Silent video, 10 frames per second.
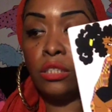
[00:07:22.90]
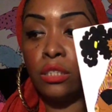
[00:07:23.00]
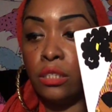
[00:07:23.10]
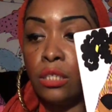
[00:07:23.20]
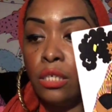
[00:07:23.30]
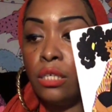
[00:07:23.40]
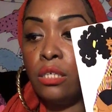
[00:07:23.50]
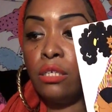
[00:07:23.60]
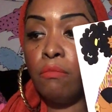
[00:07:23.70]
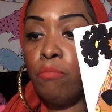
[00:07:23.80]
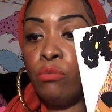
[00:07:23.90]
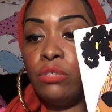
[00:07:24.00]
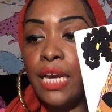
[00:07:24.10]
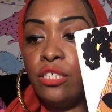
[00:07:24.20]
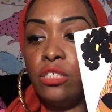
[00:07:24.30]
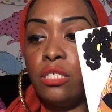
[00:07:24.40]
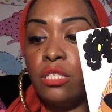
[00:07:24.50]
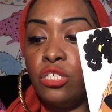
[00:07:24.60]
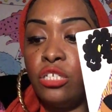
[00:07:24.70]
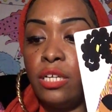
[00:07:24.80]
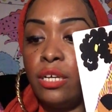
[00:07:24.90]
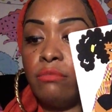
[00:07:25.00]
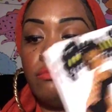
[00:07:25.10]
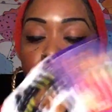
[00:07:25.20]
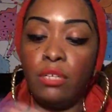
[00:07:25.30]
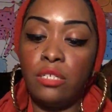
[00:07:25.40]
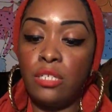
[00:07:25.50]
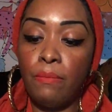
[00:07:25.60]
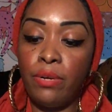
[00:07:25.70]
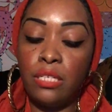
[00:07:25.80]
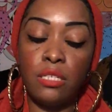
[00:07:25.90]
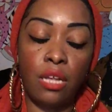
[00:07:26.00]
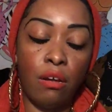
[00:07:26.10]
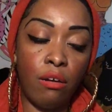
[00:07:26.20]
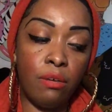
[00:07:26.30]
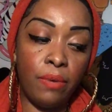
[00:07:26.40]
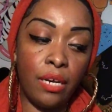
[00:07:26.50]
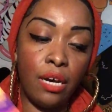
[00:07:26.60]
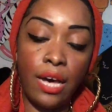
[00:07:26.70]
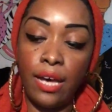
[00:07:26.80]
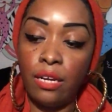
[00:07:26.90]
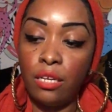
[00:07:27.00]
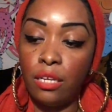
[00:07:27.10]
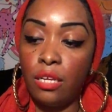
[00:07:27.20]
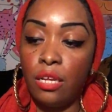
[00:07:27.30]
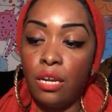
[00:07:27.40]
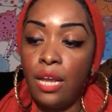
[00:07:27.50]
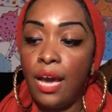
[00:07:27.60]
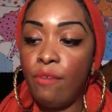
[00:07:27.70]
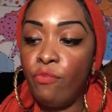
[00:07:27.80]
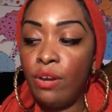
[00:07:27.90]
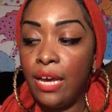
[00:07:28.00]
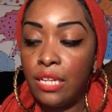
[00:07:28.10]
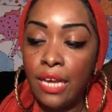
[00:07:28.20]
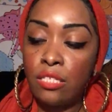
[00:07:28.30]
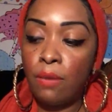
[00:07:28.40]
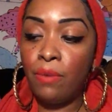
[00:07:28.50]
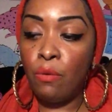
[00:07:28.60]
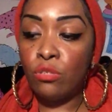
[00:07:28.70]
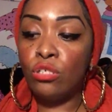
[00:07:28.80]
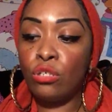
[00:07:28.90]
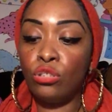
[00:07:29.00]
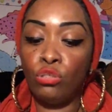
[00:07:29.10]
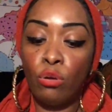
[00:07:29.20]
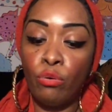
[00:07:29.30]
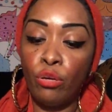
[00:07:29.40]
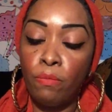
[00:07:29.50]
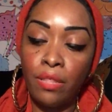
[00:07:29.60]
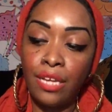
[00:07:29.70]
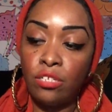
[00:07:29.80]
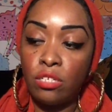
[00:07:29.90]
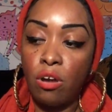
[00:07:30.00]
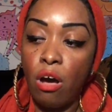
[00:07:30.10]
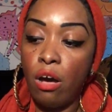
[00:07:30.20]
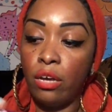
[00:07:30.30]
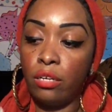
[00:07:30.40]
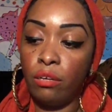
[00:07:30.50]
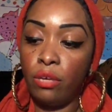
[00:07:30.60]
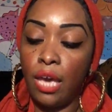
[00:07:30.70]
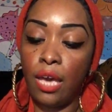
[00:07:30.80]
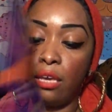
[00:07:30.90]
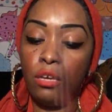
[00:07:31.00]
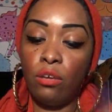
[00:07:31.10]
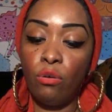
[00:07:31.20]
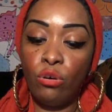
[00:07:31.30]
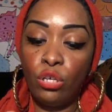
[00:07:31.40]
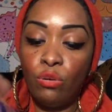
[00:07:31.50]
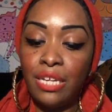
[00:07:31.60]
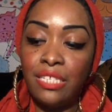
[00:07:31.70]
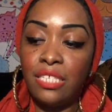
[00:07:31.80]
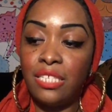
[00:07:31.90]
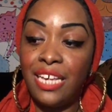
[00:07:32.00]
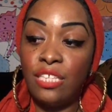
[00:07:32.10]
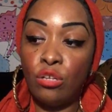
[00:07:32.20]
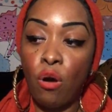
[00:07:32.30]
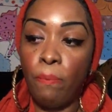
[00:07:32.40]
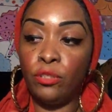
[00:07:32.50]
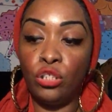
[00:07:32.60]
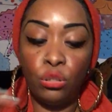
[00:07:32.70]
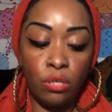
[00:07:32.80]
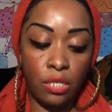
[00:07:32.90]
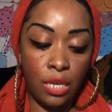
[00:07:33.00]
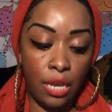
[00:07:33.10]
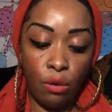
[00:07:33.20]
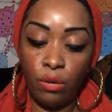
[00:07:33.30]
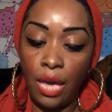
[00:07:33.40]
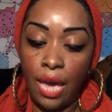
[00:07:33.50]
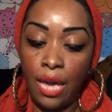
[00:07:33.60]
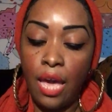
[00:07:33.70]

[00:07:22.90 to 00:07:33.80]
and bodacious and shit. And somebody's just like, oh, my God. Like, I feel like somebody wants to control you, but they just can't, okay? Or you need to seize an opportunity, okay?